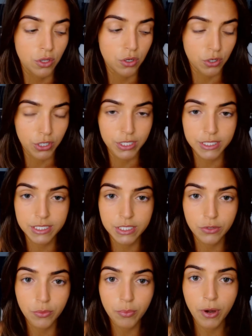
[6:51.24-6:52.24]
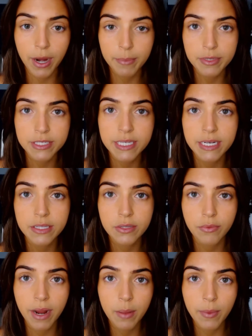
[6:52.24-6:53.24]
you know, you could still prime your skin in
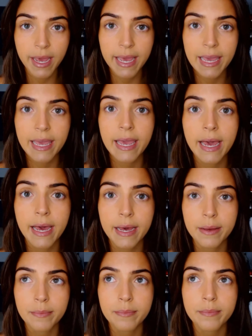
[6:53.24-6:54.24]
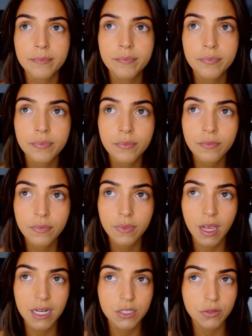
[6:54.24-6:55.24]
the right way,
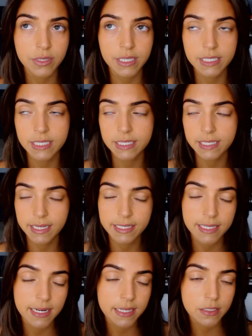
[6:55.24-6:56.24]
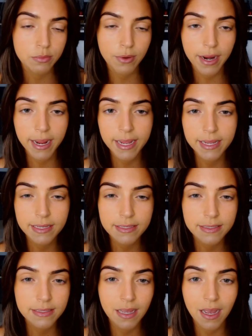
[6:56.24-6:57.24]
and do all these things like setting
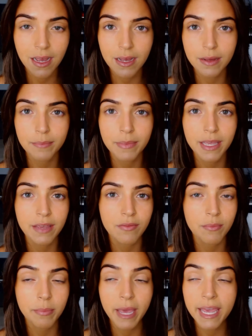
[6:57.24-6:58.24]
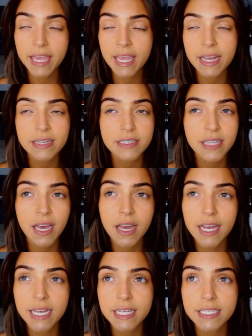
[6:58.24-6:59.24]
sprays, even baking under the
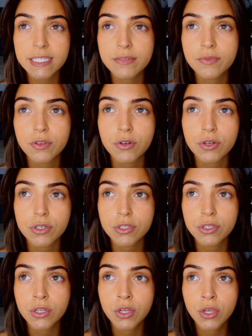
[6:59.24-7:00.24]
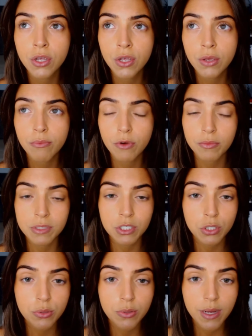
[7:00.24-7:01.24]
eyes if you're not more
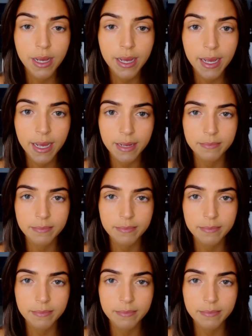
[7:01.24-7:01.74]
mature,